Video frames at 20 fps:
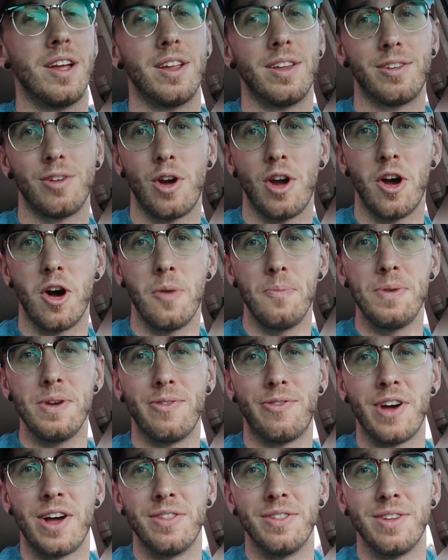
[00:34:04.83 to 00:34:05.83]
So I hope you
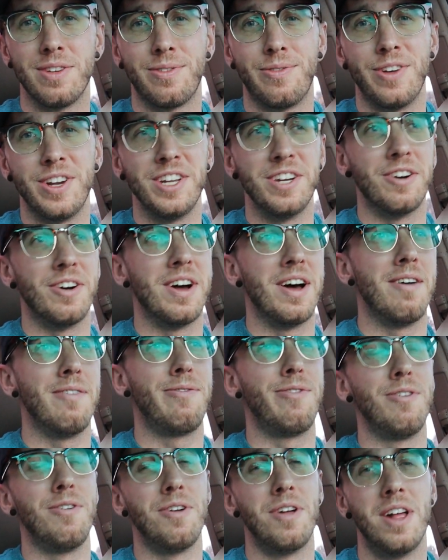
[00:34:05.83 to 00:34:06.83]
found this video
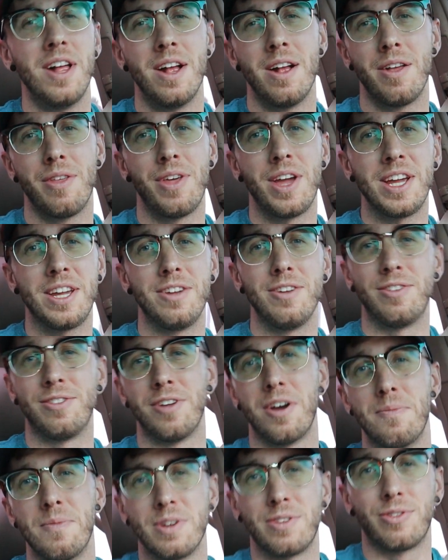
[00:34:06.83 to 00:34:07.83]
helpful. Thank you
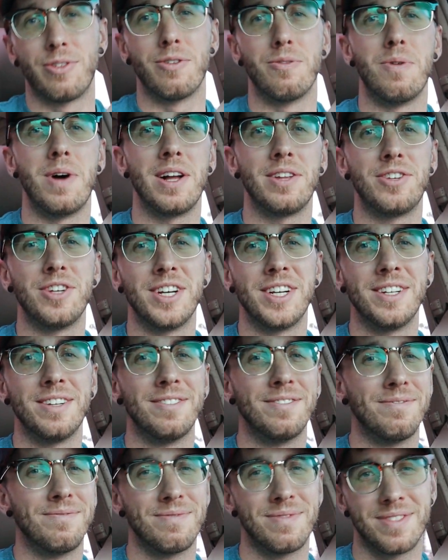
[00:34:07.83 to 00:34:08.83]
so much for watching,
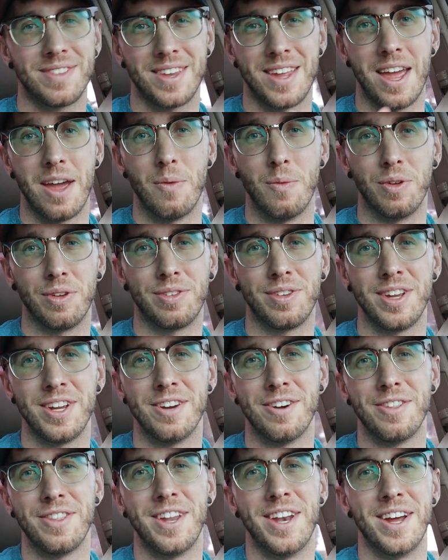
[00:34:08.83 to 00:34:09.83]
and we'll see
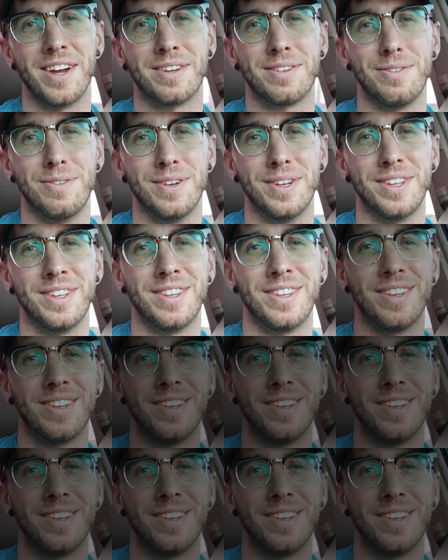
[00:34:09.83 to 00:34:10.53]
you on the next one.